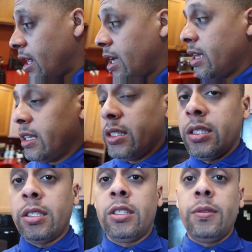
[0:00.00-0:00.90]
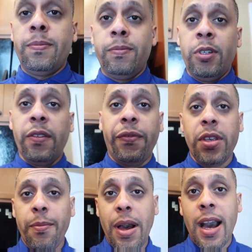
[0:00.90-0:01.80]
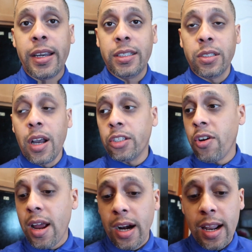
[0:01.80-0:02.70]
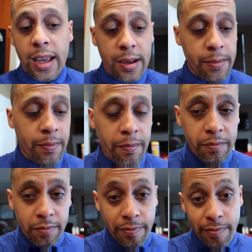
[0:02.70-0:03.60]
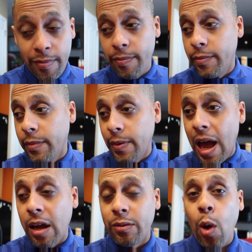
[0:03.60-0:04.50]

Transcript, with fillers: is good for your body. So I try to like, I